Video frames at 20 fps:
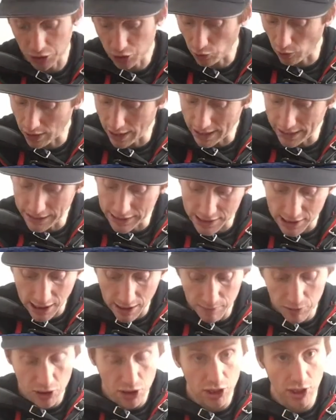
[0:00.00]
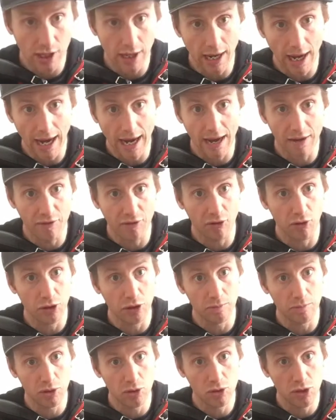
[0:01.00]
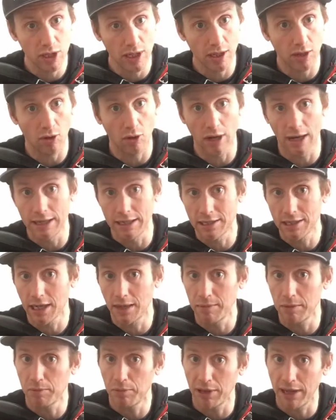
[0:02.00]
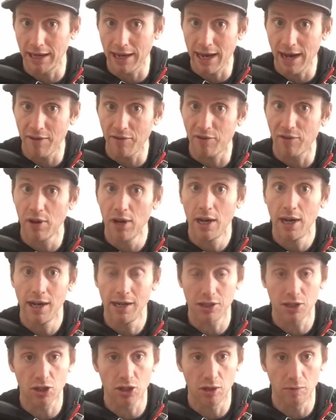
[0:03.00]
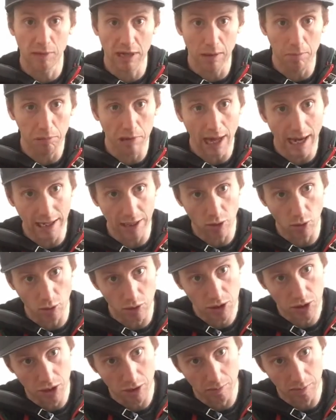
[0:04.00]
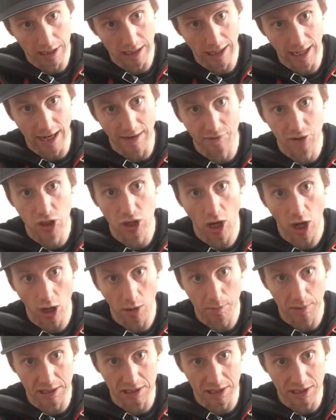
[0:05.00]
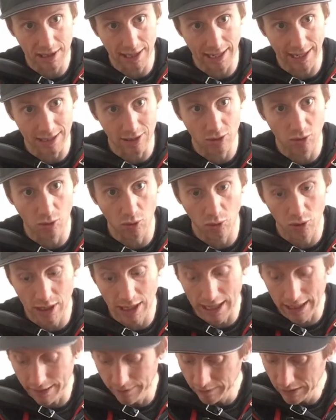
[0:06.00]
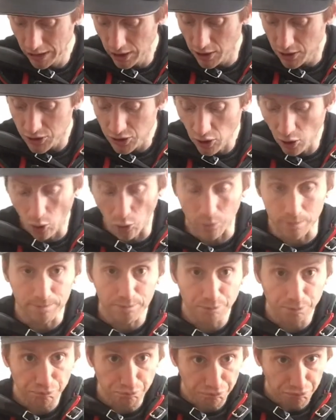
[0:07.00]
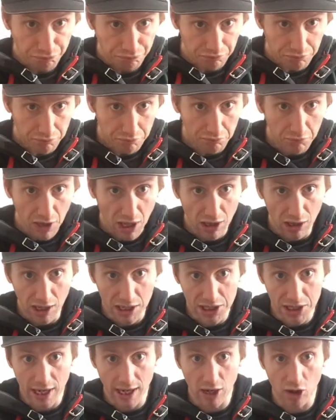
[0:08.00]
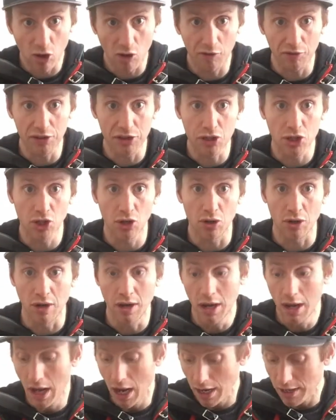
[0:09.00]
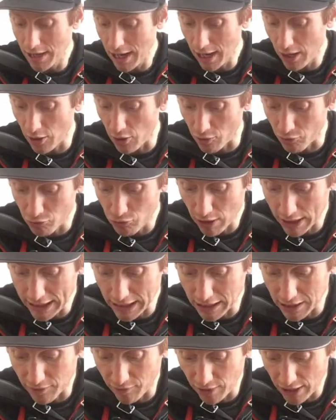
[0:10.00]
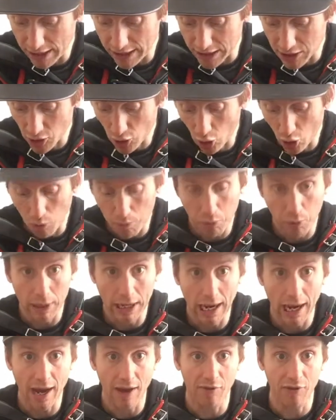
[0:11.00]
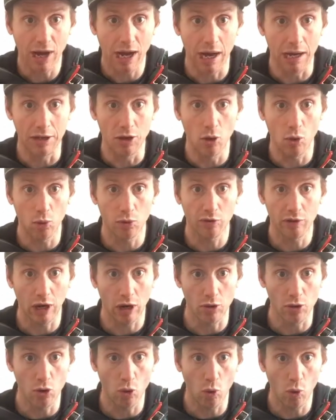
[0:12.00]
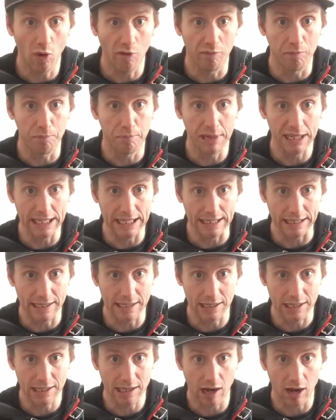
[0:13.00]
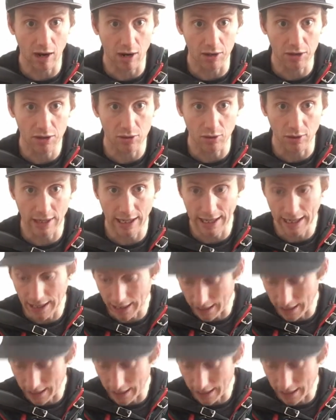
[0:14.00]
So anytime you see an F on the music, or anytime you play an F, it's going to be a black note, it's going to be the F sharp instead. Okay, so let's kick off the tune. Now, right at the very top, we have our note of B to start, okay?